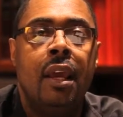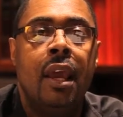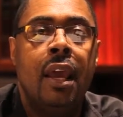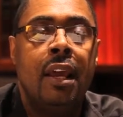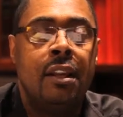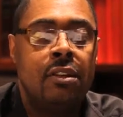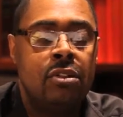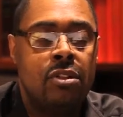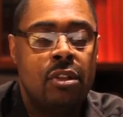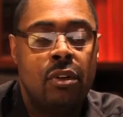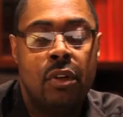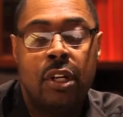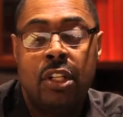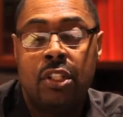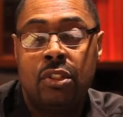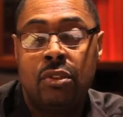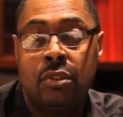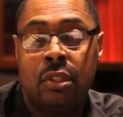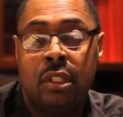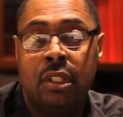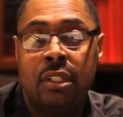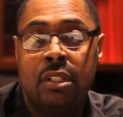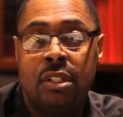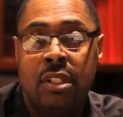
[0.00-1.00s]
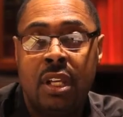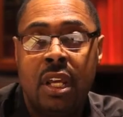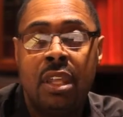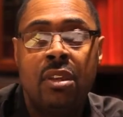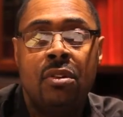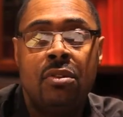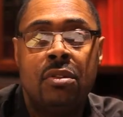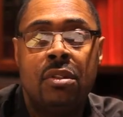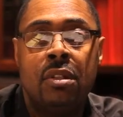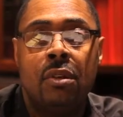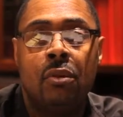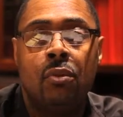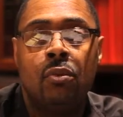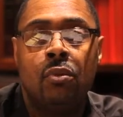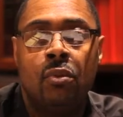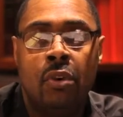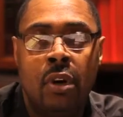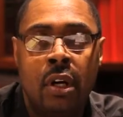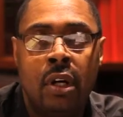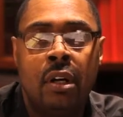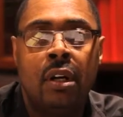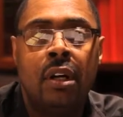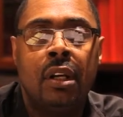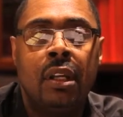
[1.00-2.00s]
And so as you continue to
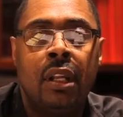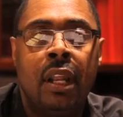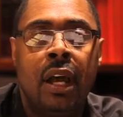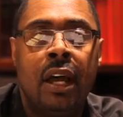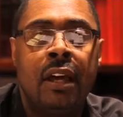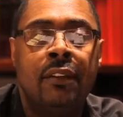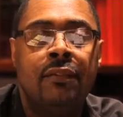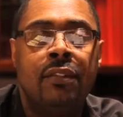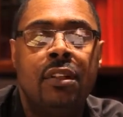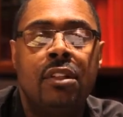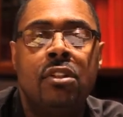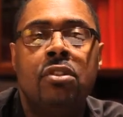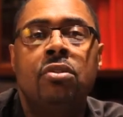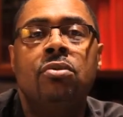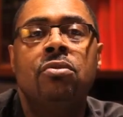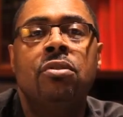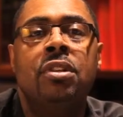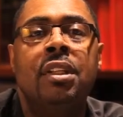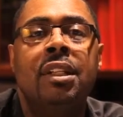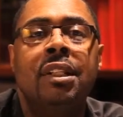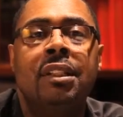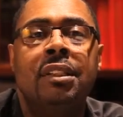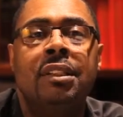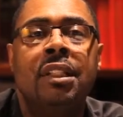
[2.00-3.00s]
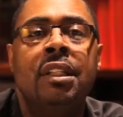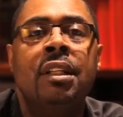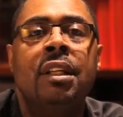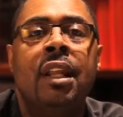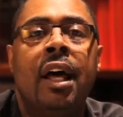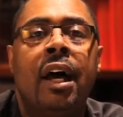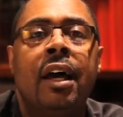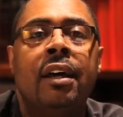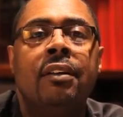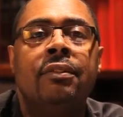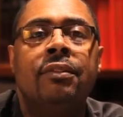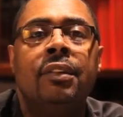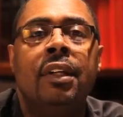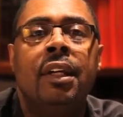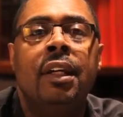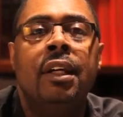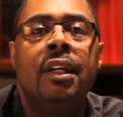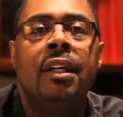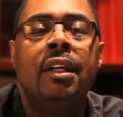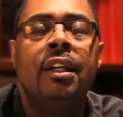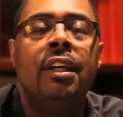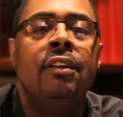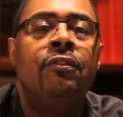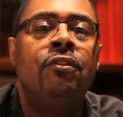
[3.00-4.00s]
work on life and do things in life,
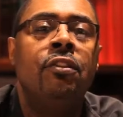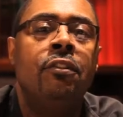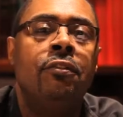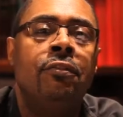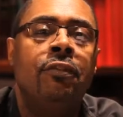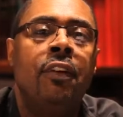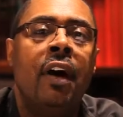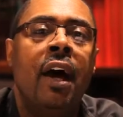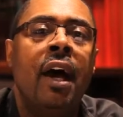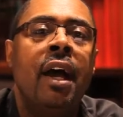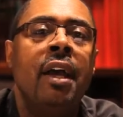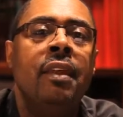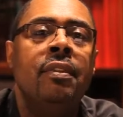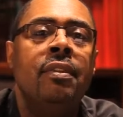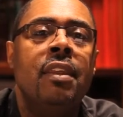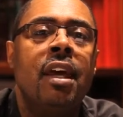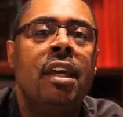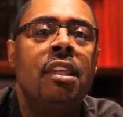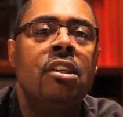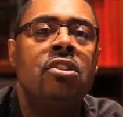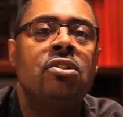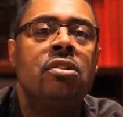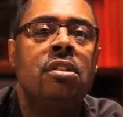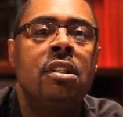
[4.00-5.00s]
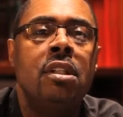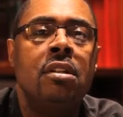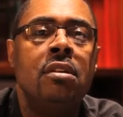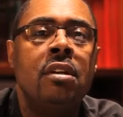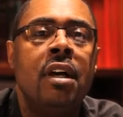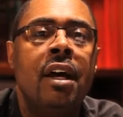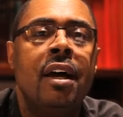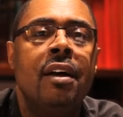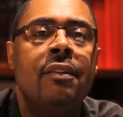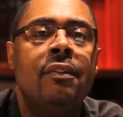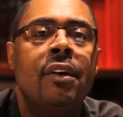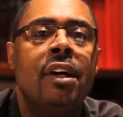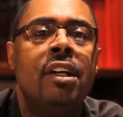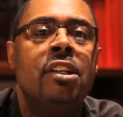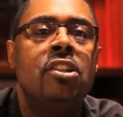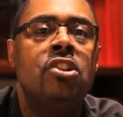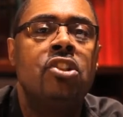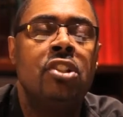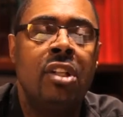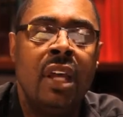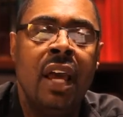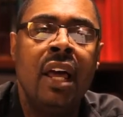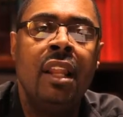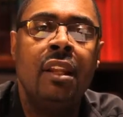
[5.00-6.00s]
if you find that you still have a
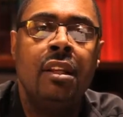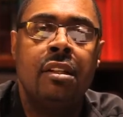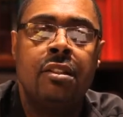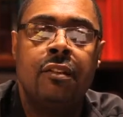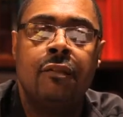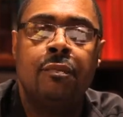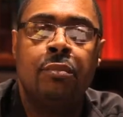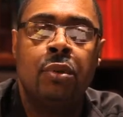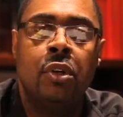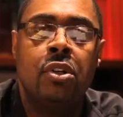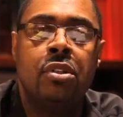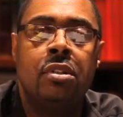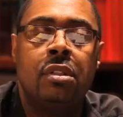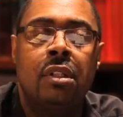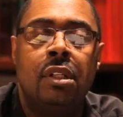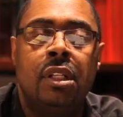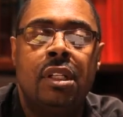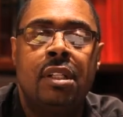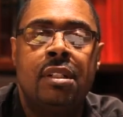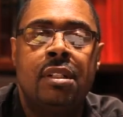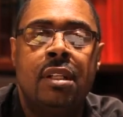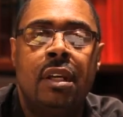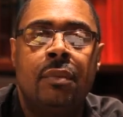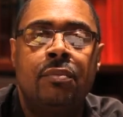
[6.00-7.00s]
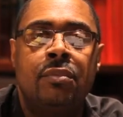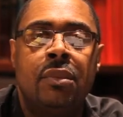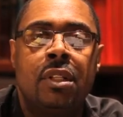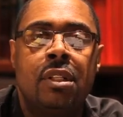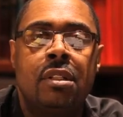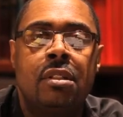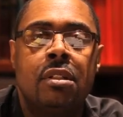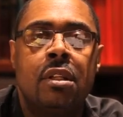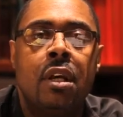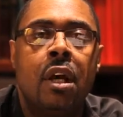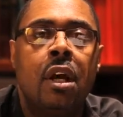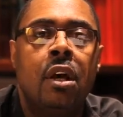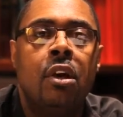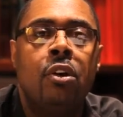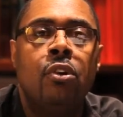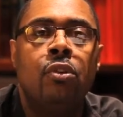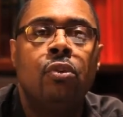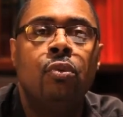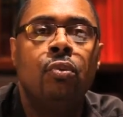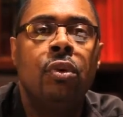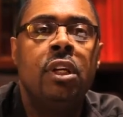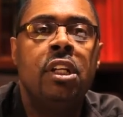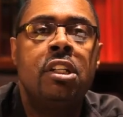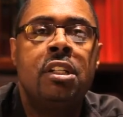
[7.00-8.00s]
challenge of personal acceptance,
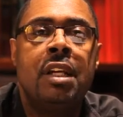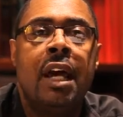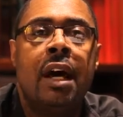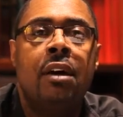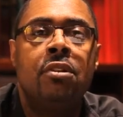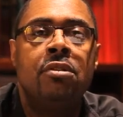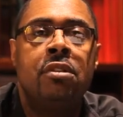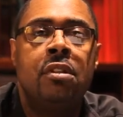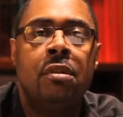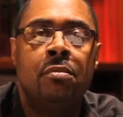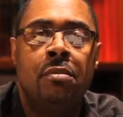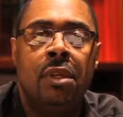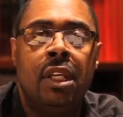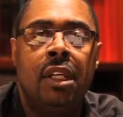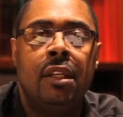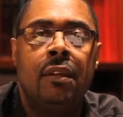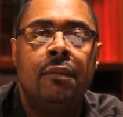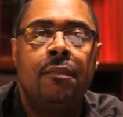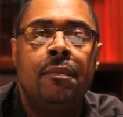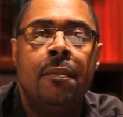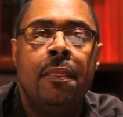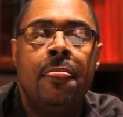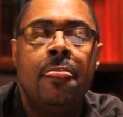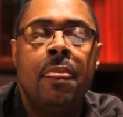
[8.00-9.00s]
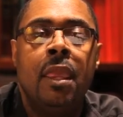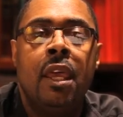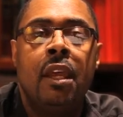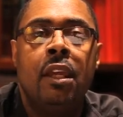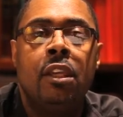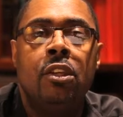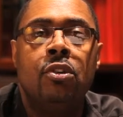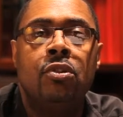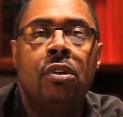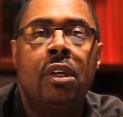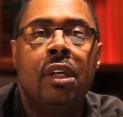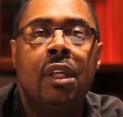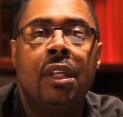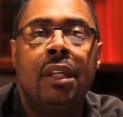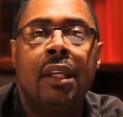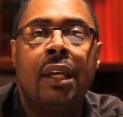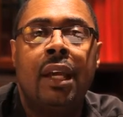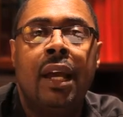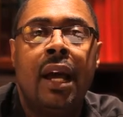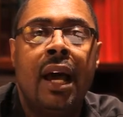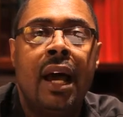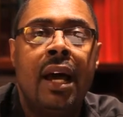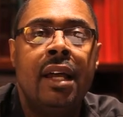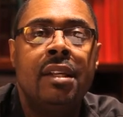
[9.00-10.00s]
reach out to me. You can
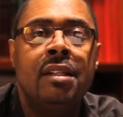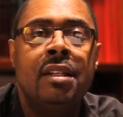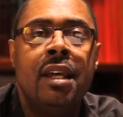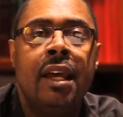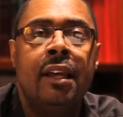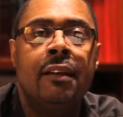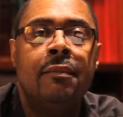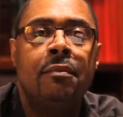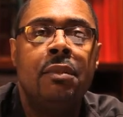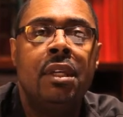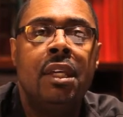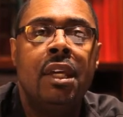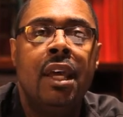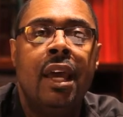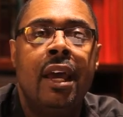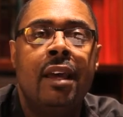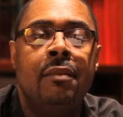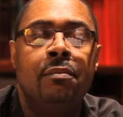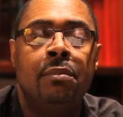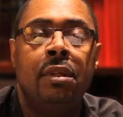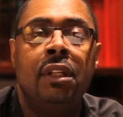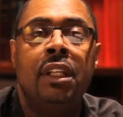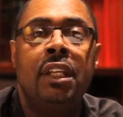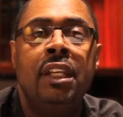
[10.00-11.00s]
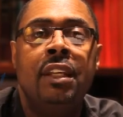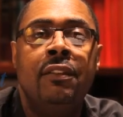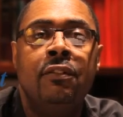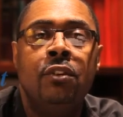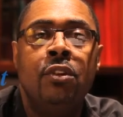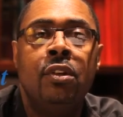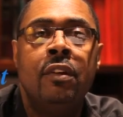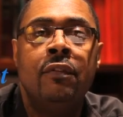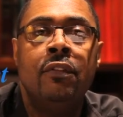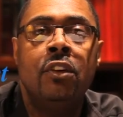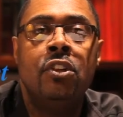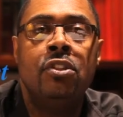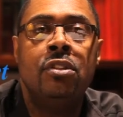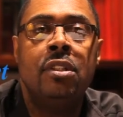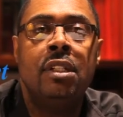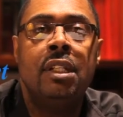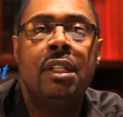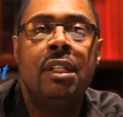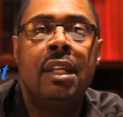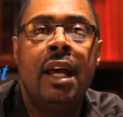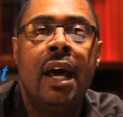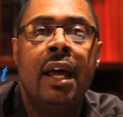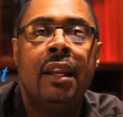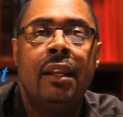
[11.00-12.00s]
contact me at
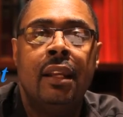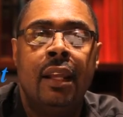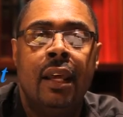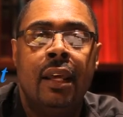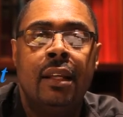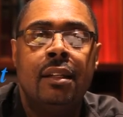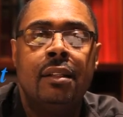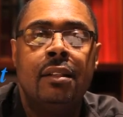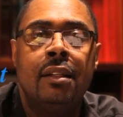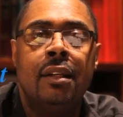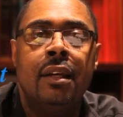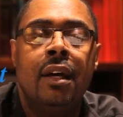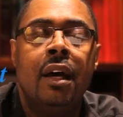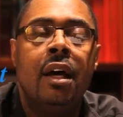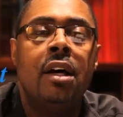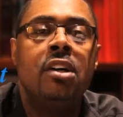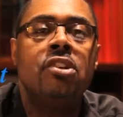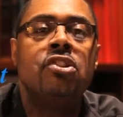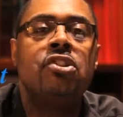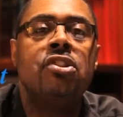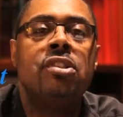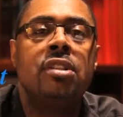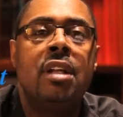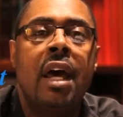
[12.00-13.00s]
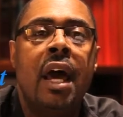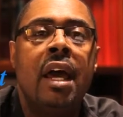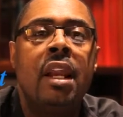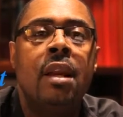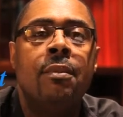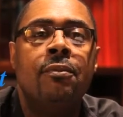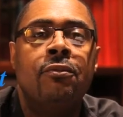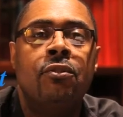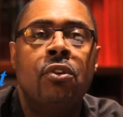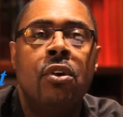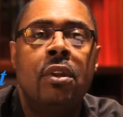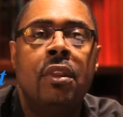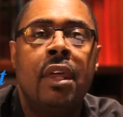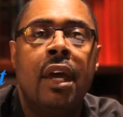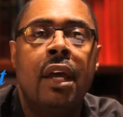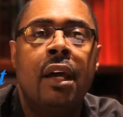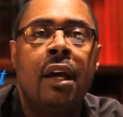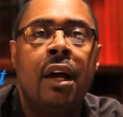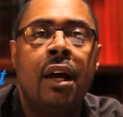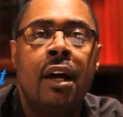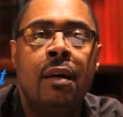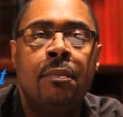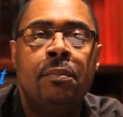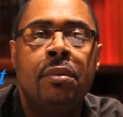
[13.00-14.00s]
believeuniversity.net, sign up for that
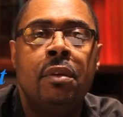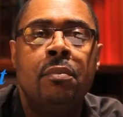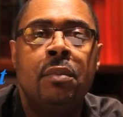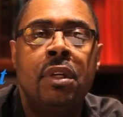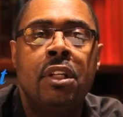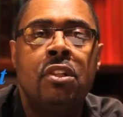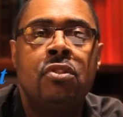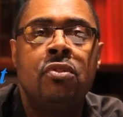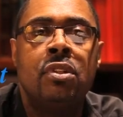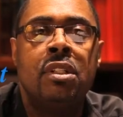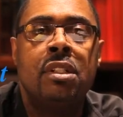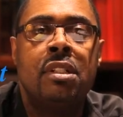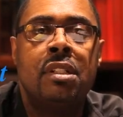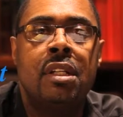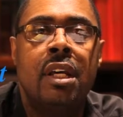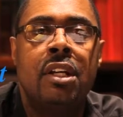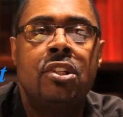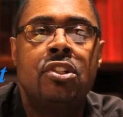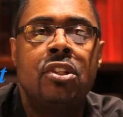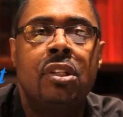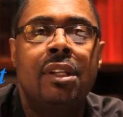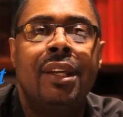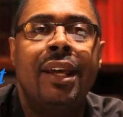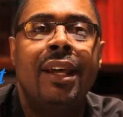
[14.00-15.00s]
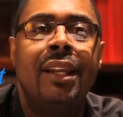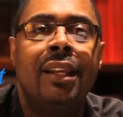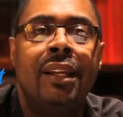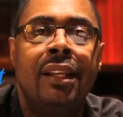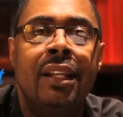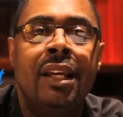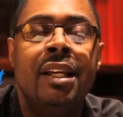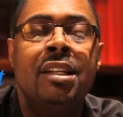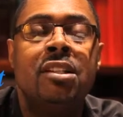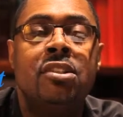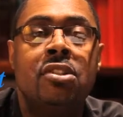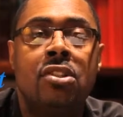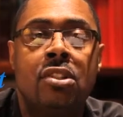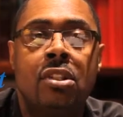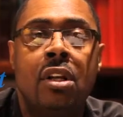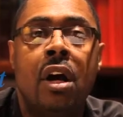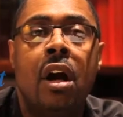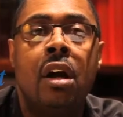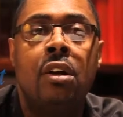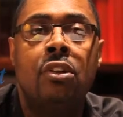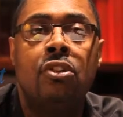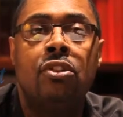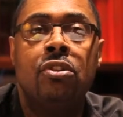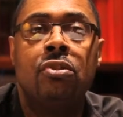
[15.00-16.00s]
complimentary session, and let's
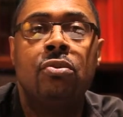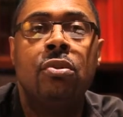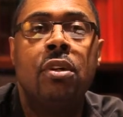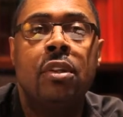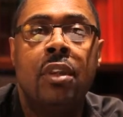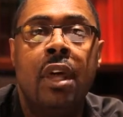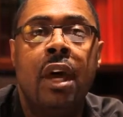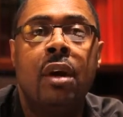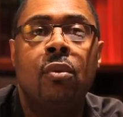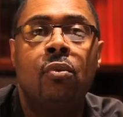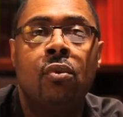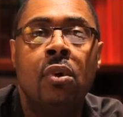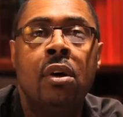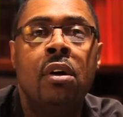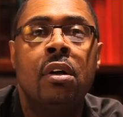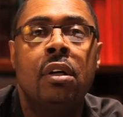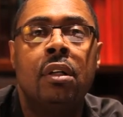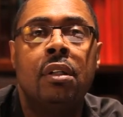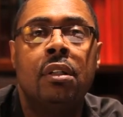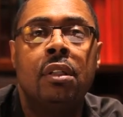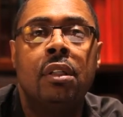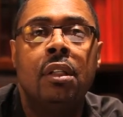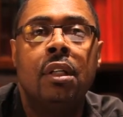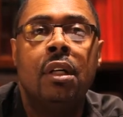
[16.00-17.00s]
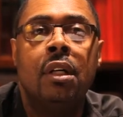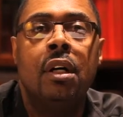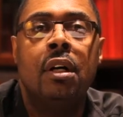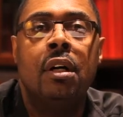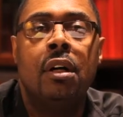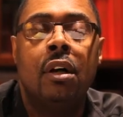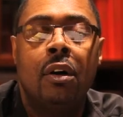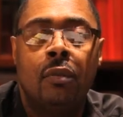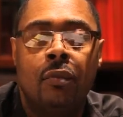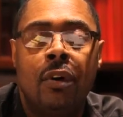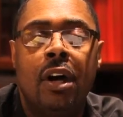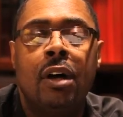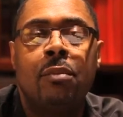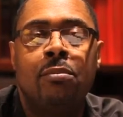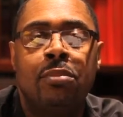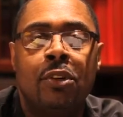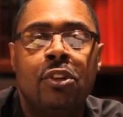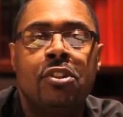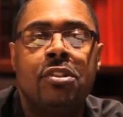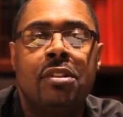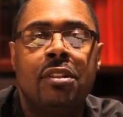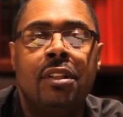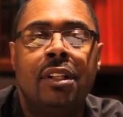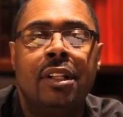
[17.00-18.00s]
start doing that work around
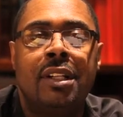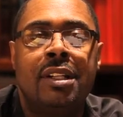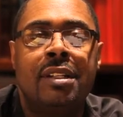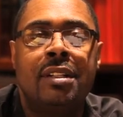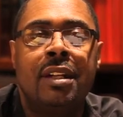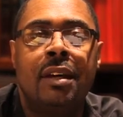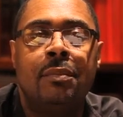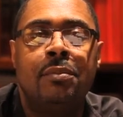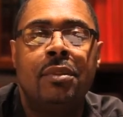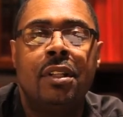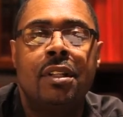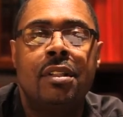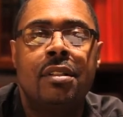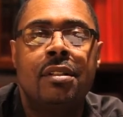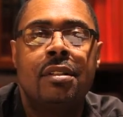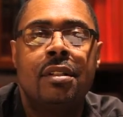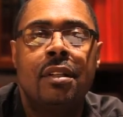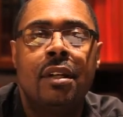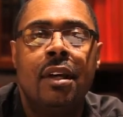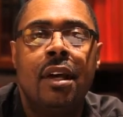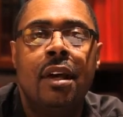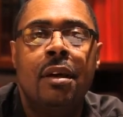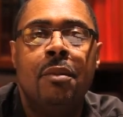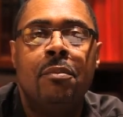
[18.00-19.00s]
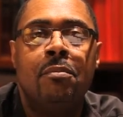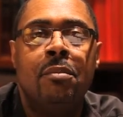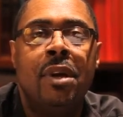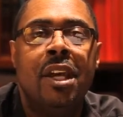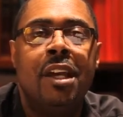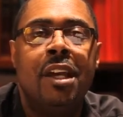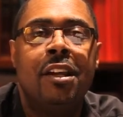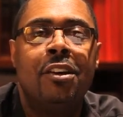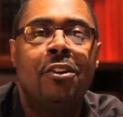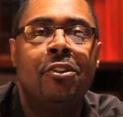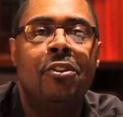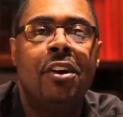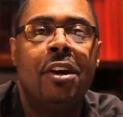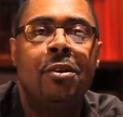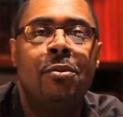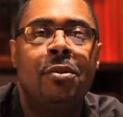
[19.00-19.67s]
personal acceptance. Make it a great